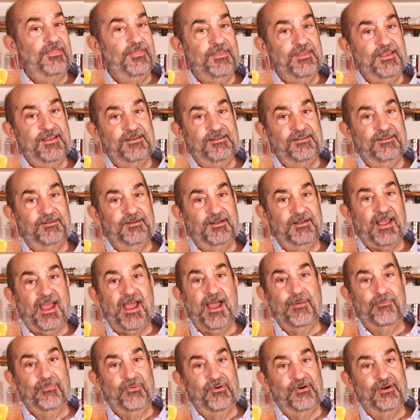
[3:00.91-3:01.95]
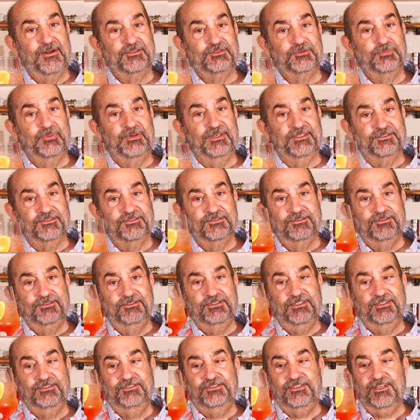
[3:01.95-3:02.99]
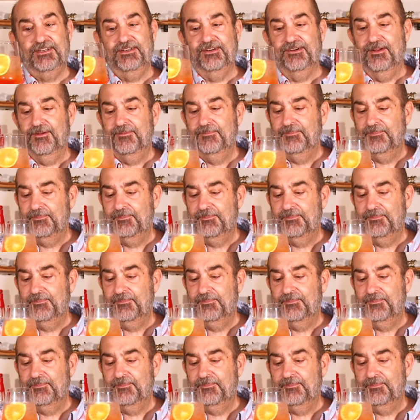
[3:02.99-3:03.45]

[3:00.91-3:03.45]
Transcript: the Aperol Spritz. Chin chin.